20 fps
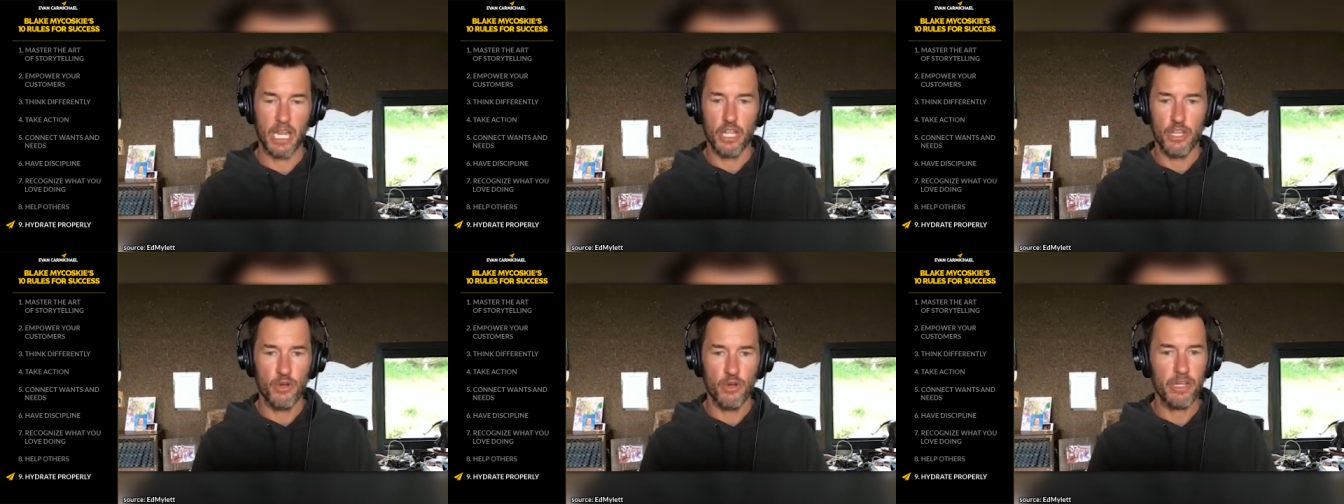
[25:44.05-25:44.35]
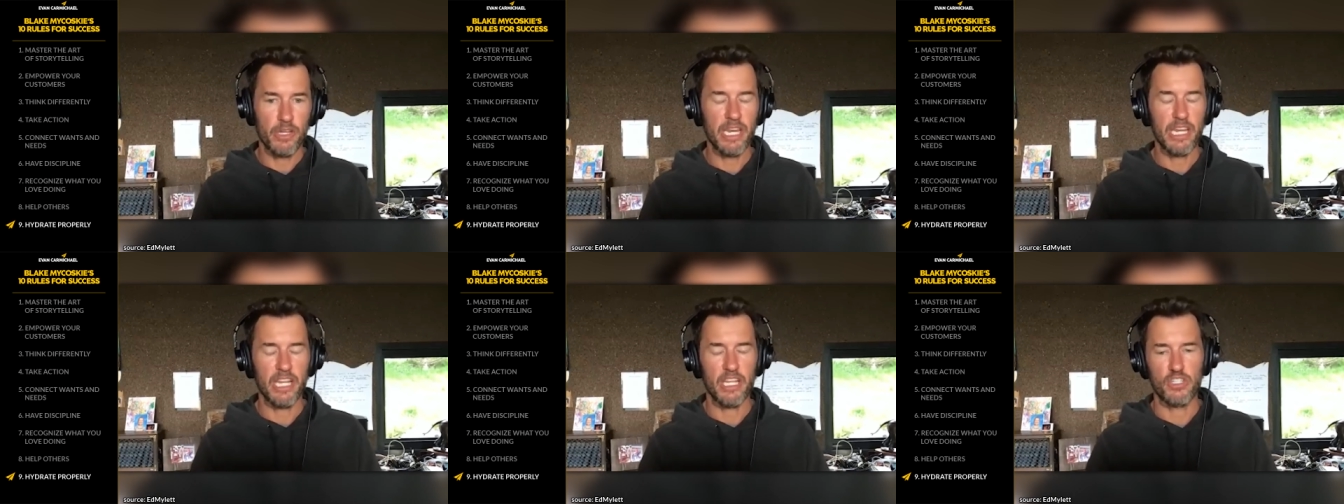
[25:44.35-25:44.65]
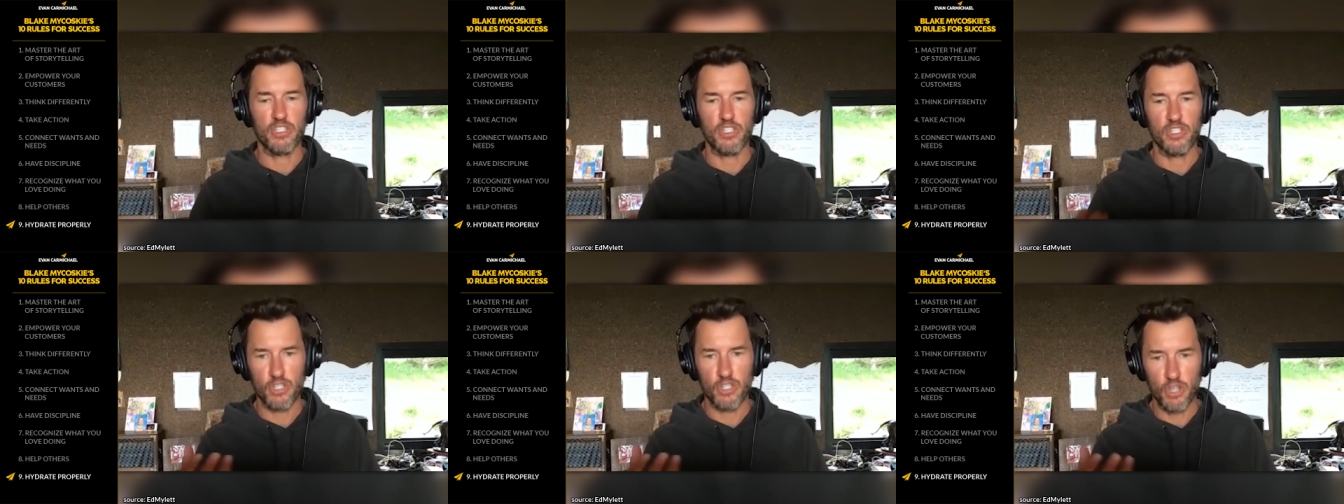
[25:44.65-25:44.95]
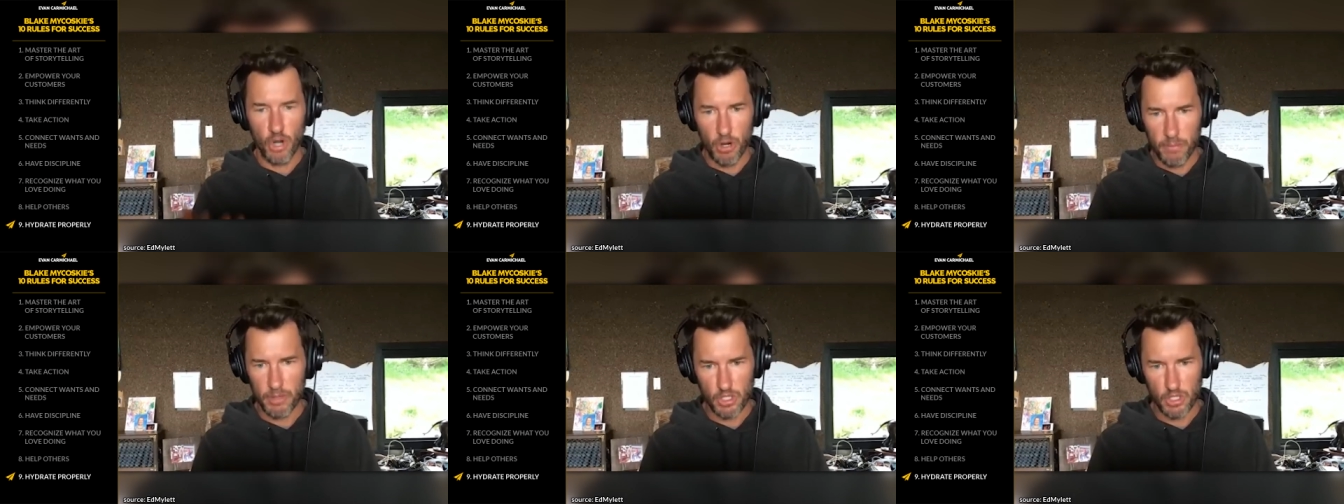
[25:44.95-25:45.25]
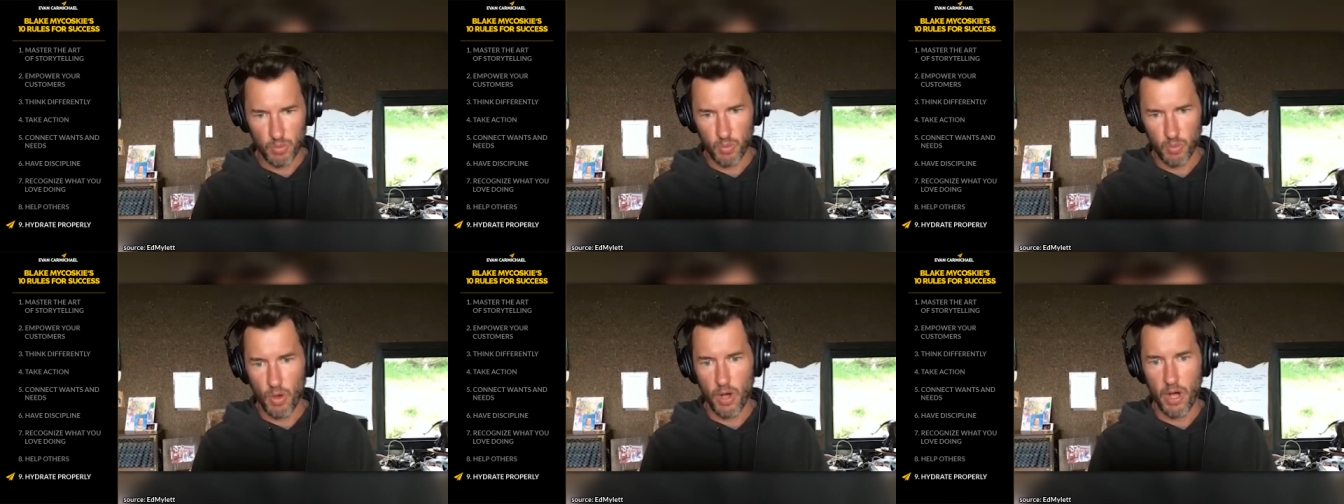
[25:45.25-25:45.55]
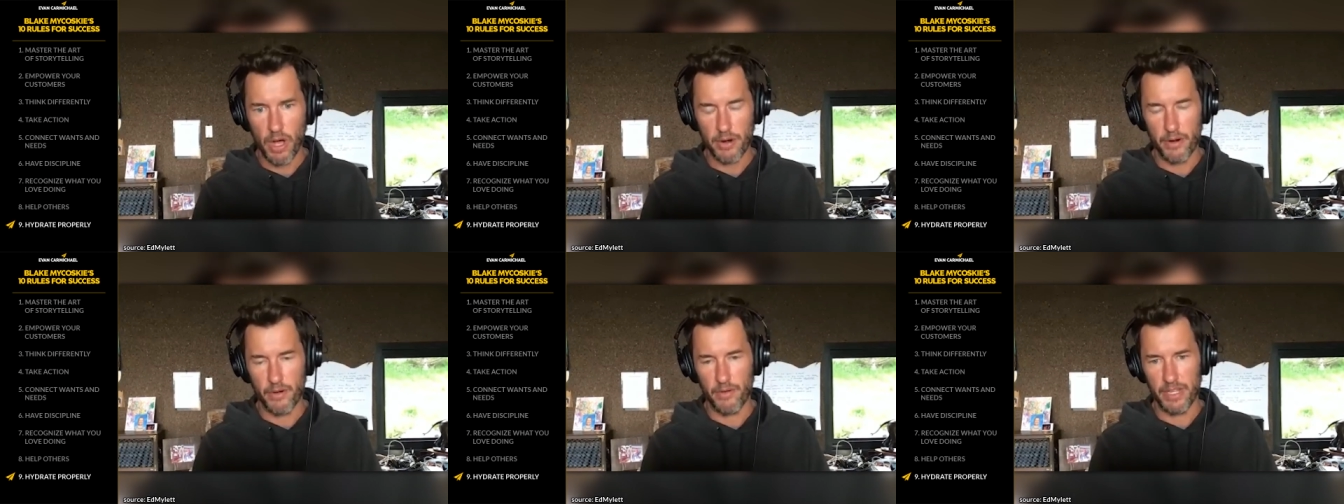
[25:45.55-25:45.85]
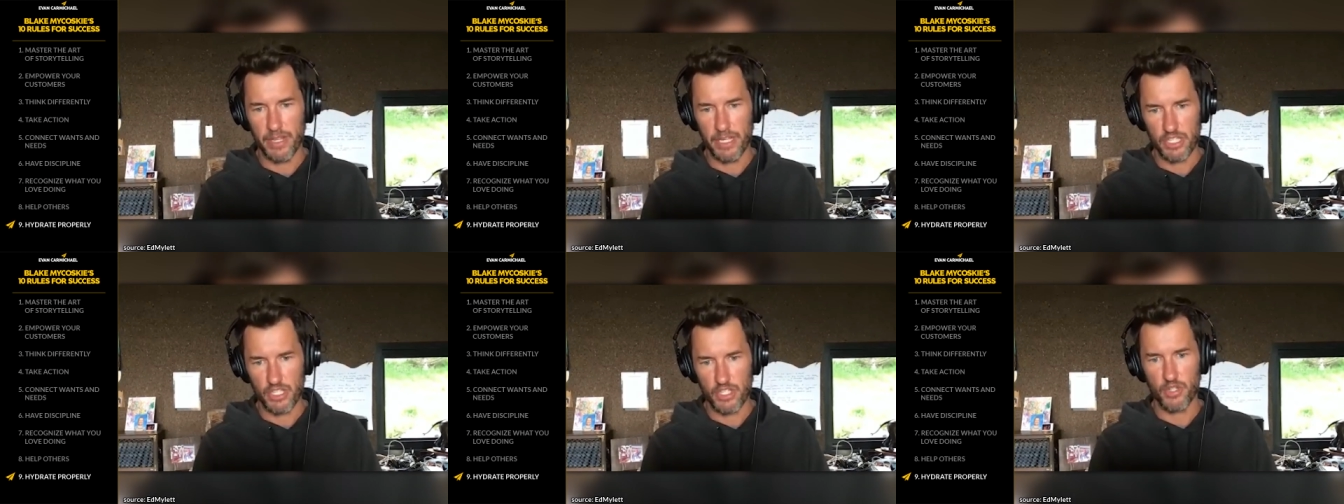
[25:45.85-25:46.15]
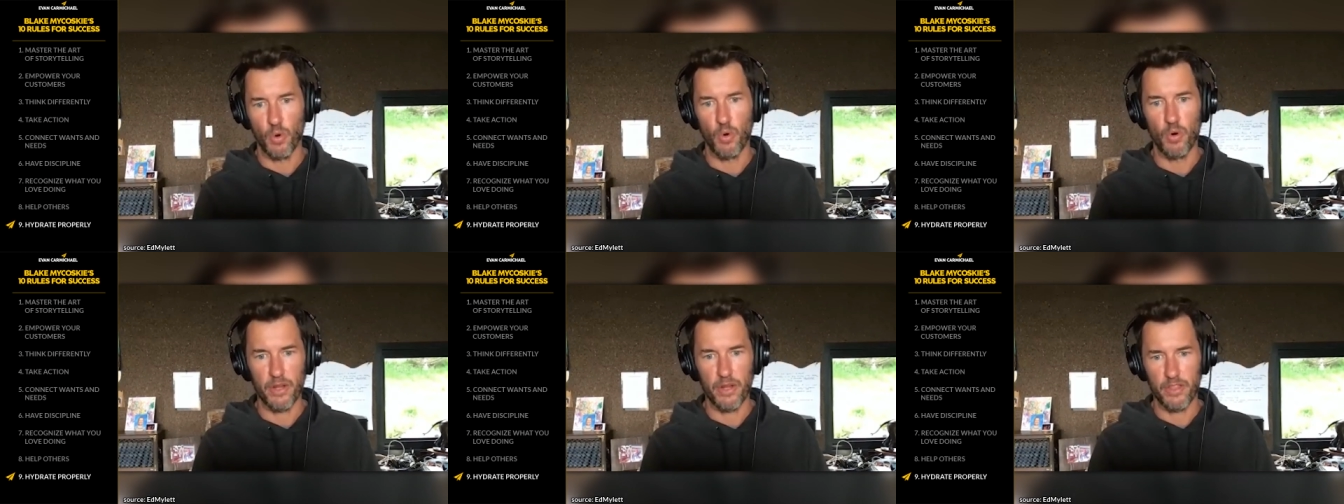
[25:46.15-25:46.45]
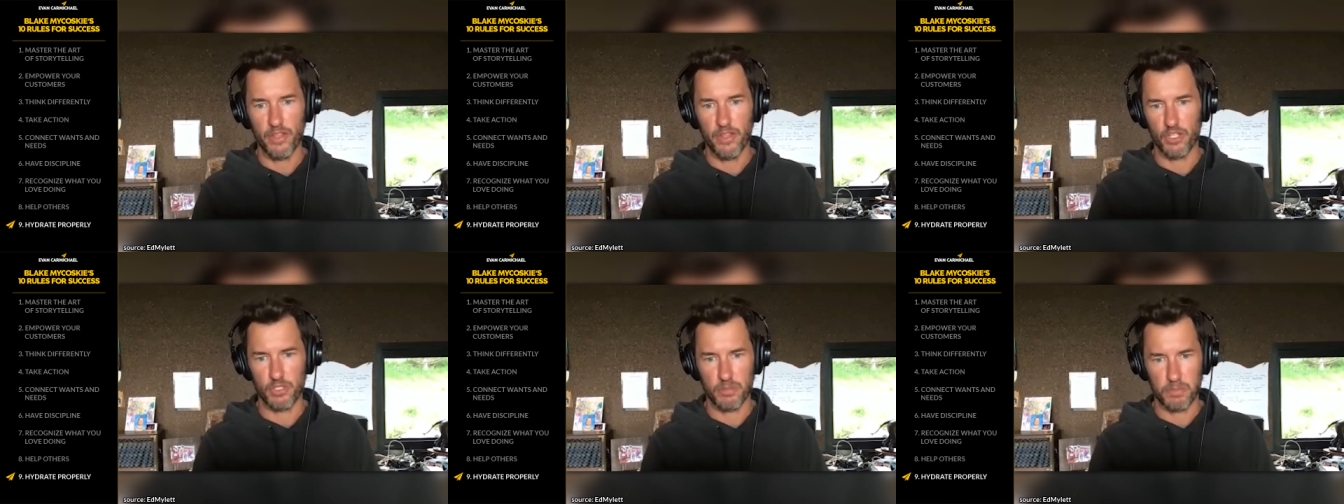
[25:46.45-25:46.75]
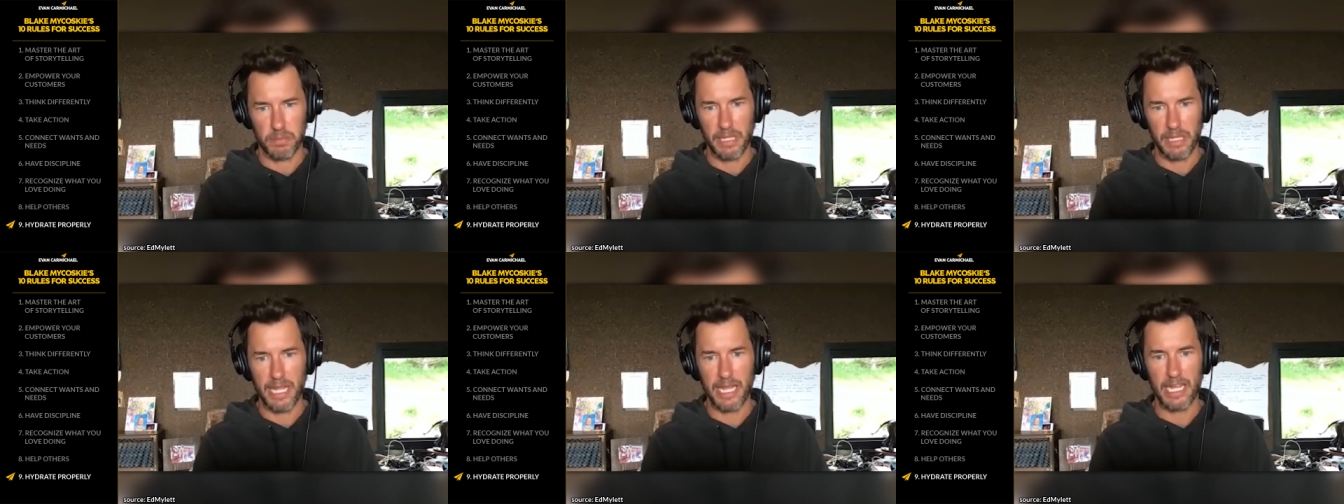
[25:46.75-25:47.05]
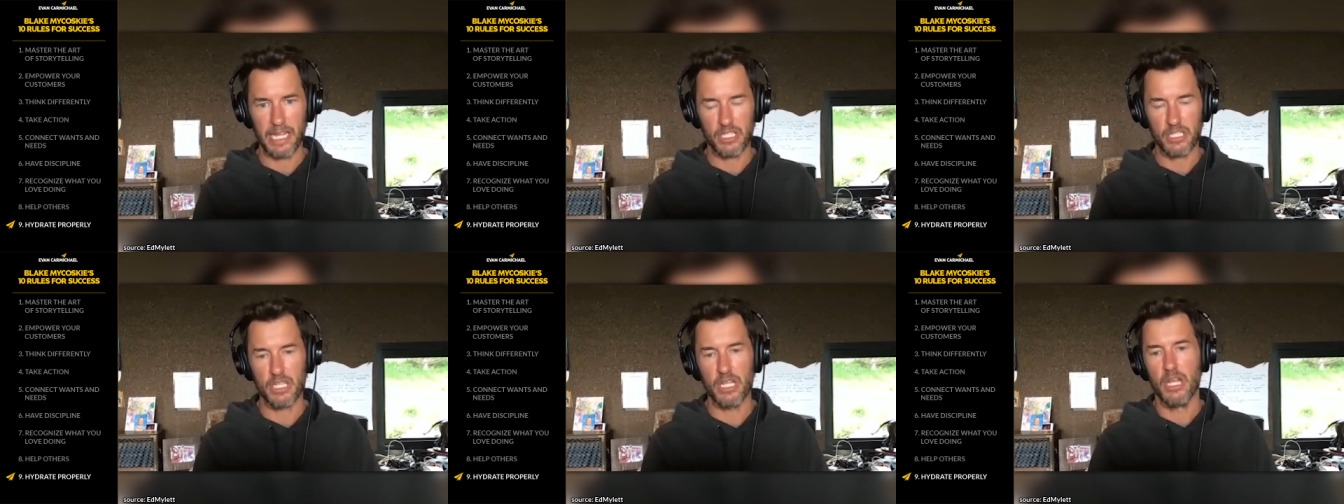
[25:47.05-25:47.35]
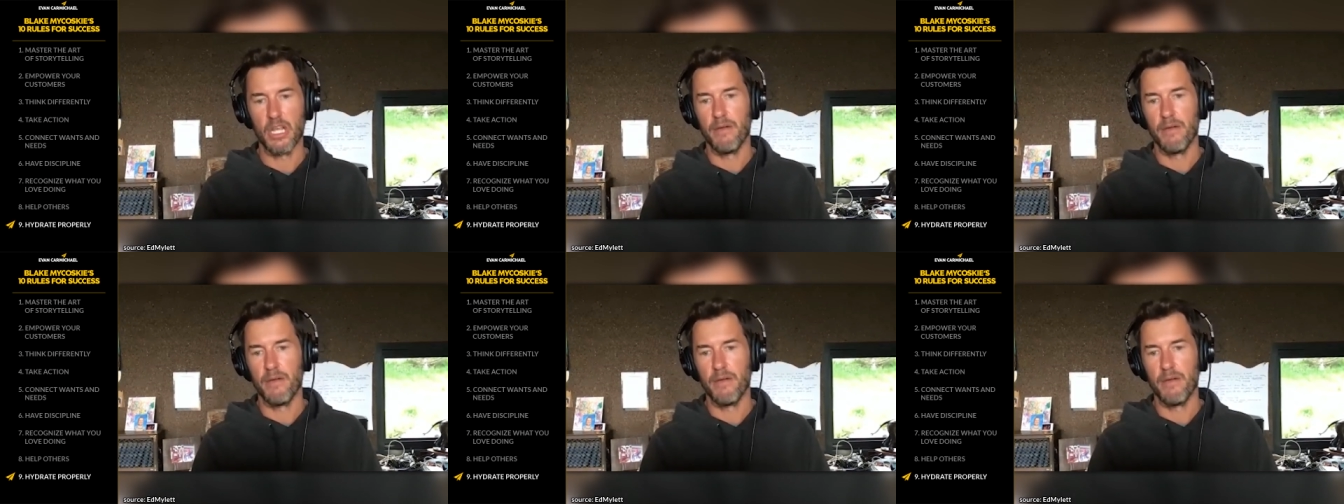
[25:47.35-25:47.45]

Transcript: you're getting so much water that's stored in those plants.